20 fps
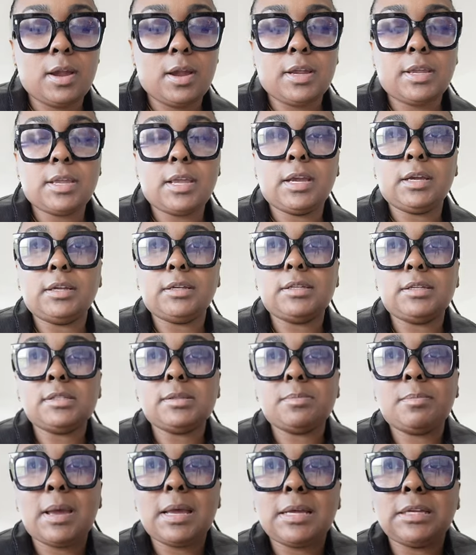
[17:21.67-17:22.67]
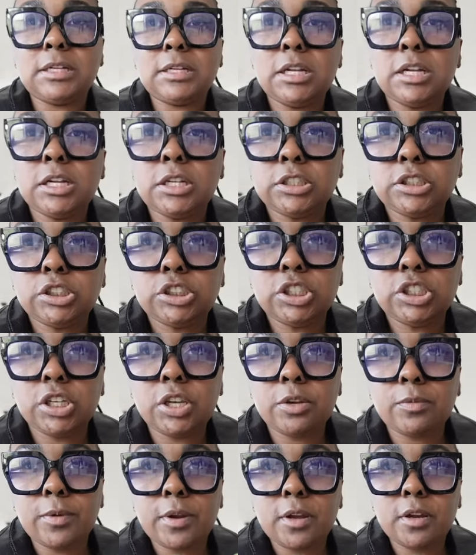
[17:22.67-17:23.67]
All right, y'all, this is my
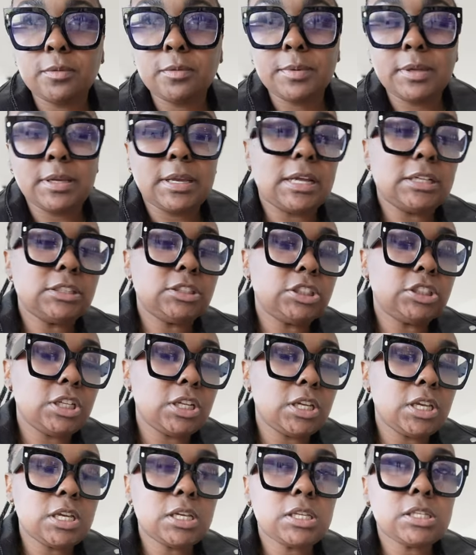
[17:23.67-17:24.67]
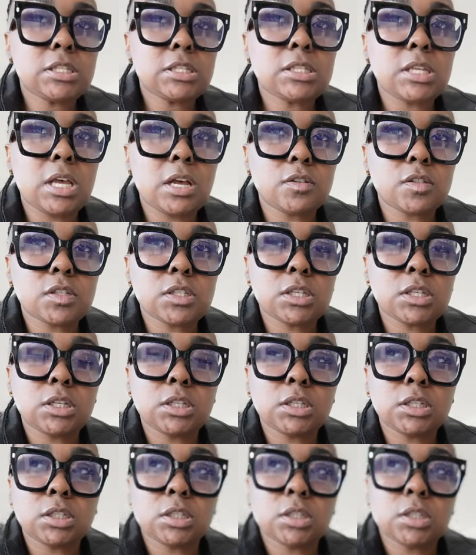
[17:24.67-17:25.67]
chicken wrap. It got chicken,
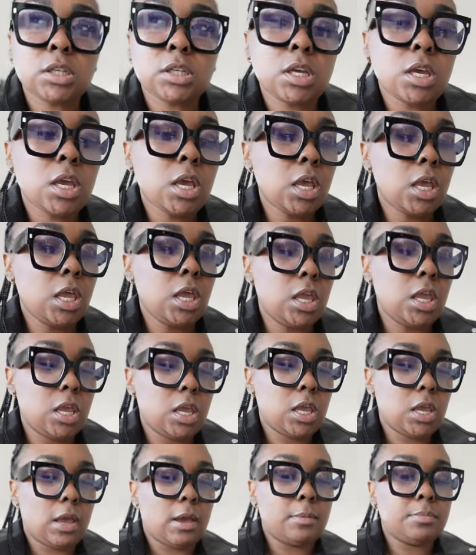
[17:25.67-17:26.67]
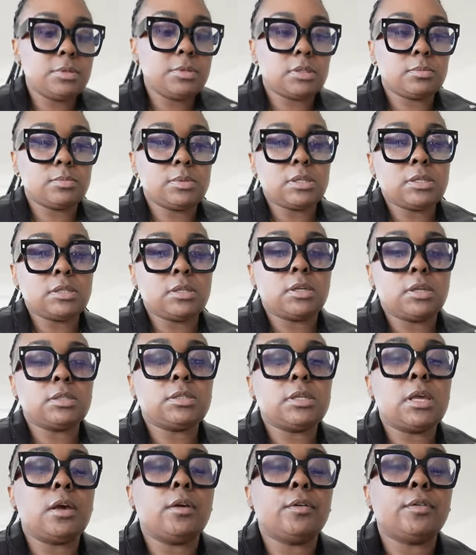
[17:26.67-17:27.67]
salsa, and I put some
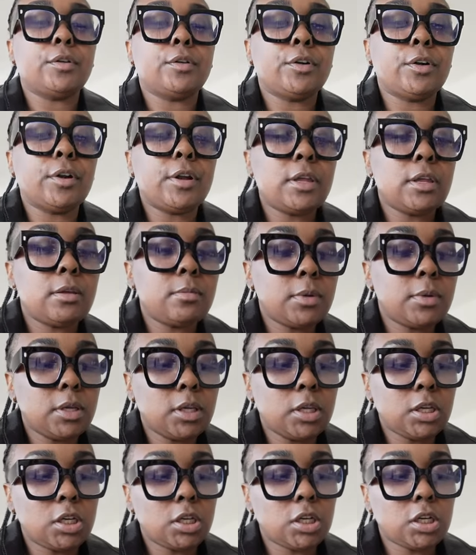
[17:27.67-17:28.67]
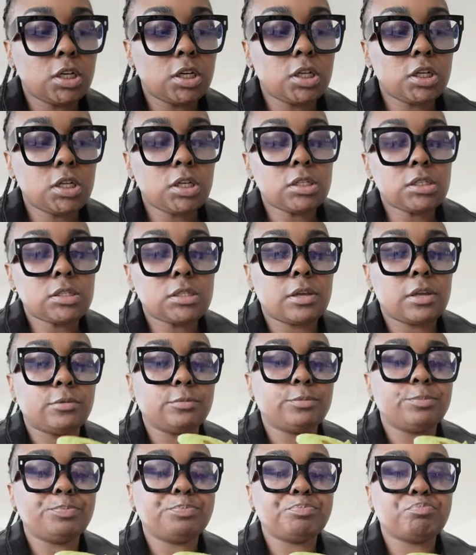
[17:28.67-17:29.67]
sour cream in here. So
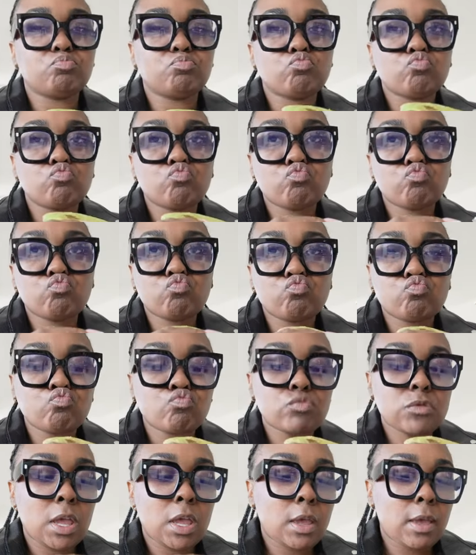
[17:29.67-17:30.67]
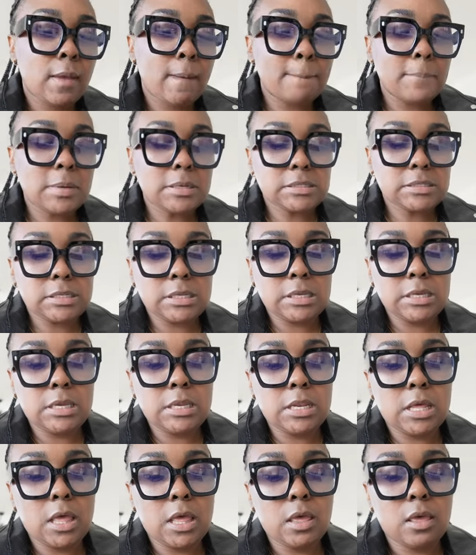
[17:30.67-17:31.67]
about to
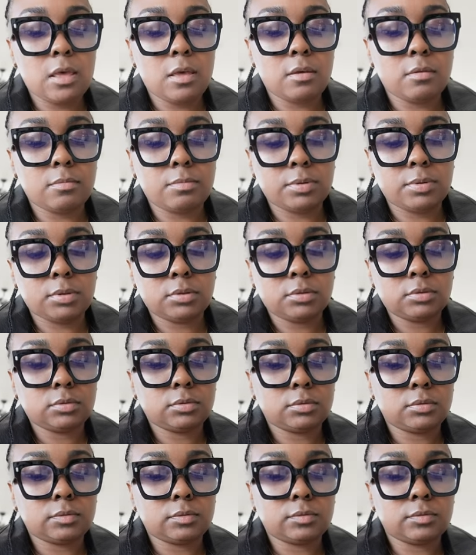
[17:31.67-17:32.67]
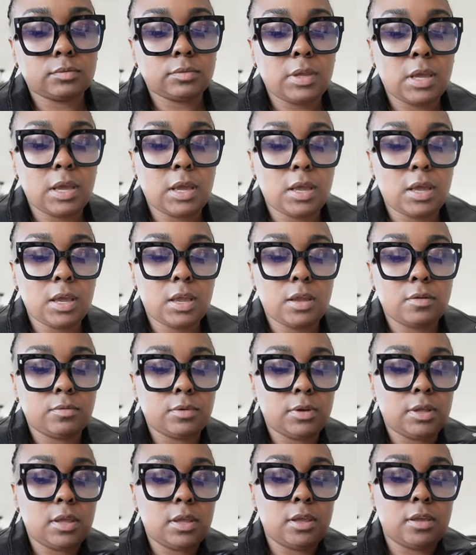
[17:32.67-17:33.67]
eat up. Yeah, I hate
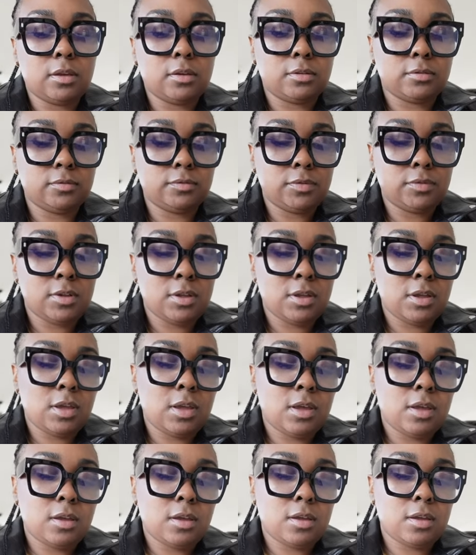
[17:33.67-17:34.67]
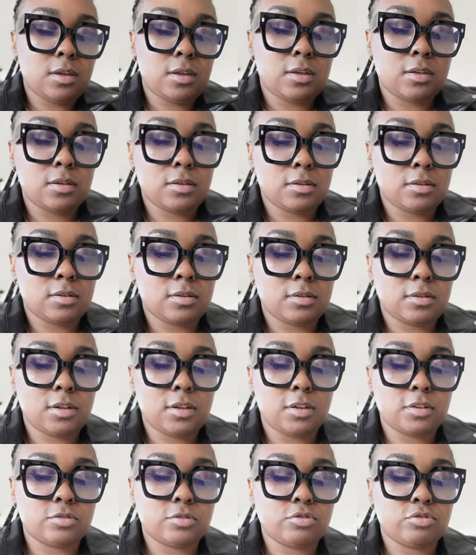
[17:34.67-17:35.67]
when it have
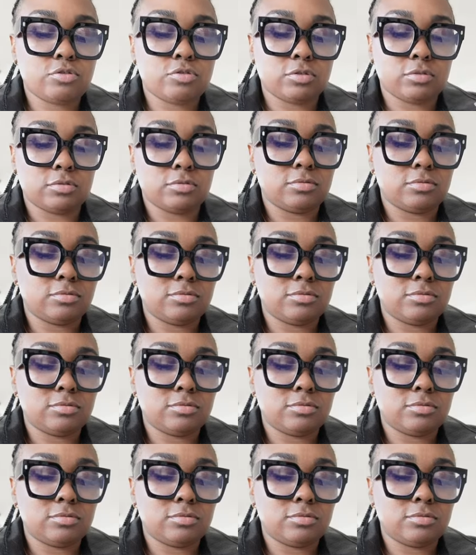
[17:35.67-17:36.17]
extra.